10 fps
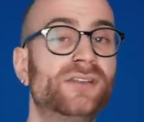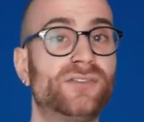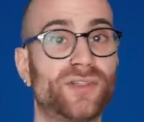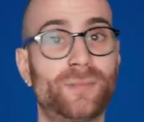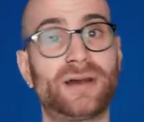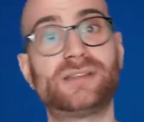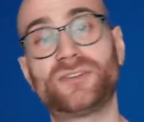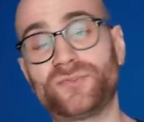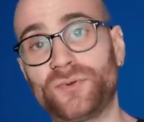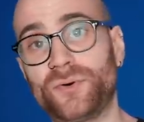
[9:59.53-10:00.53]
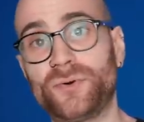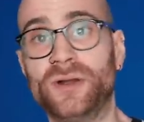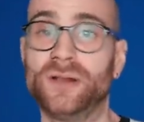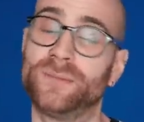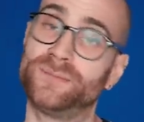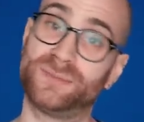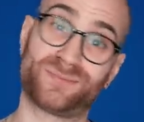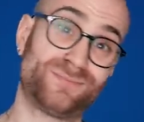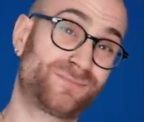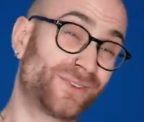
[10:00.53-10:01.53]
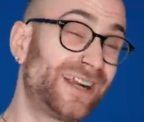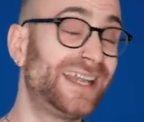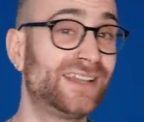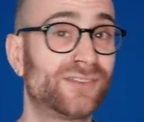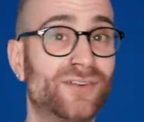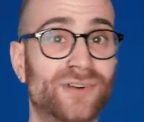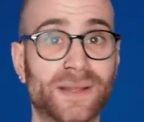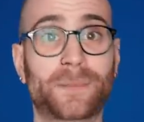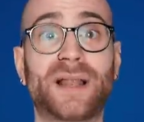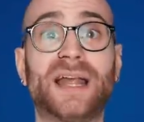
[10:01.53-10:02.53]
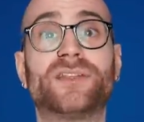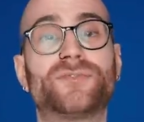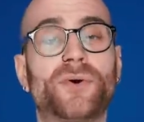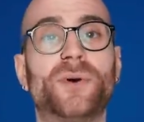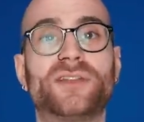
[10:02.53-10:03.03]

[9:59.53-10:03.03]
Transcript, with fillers: It's not the manager's fault. Really, it's not really the player's fault.